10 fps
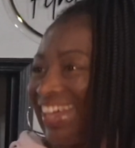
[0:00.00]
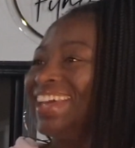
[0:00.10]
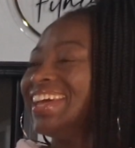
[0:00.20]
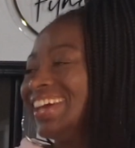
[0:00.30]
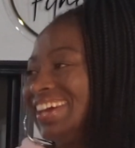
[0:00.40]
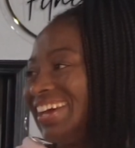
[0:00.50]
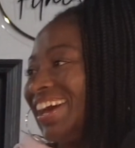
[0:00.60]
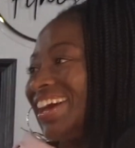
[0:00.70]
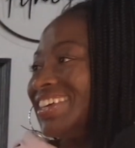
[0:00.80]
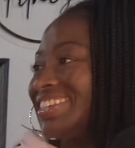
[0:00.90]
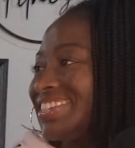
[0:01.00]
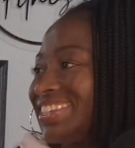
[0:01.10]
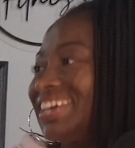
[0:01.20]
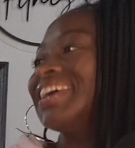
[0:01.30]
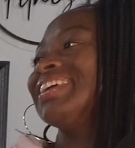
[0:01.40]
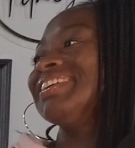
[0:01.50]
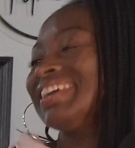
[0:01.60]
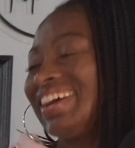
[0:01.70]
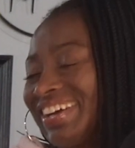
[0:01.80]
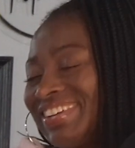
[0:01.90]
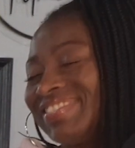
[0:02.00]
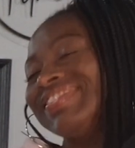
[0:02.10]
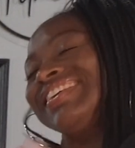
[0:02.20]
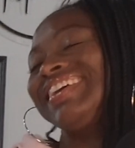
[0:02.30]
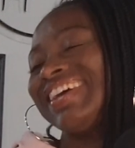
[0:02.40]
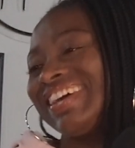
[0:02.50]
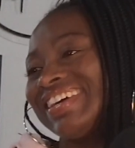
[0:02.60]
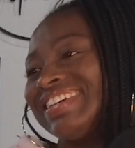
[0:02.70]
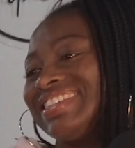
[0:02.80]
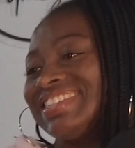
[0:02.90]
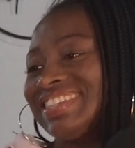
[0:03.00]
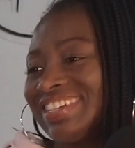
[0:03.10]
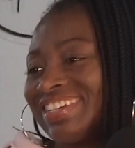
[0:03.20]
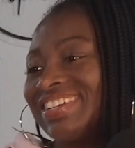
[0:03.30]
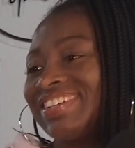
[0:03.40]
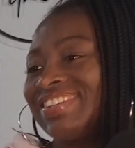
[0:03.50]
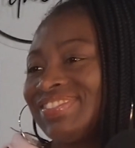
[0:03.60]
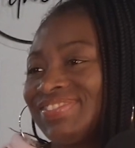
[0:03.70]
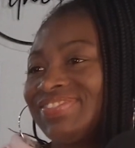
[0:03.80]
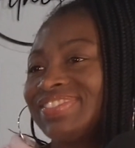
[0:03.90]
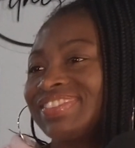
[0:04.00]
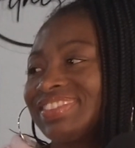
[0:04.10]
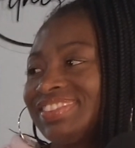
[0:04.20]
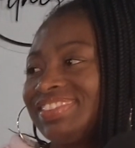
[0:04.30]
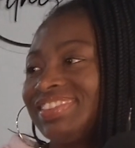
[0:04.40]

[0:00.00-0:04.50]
He read a lot of books, so yeah. He read a lot of books. You got to read them every day. Like, man, okay, I can do it.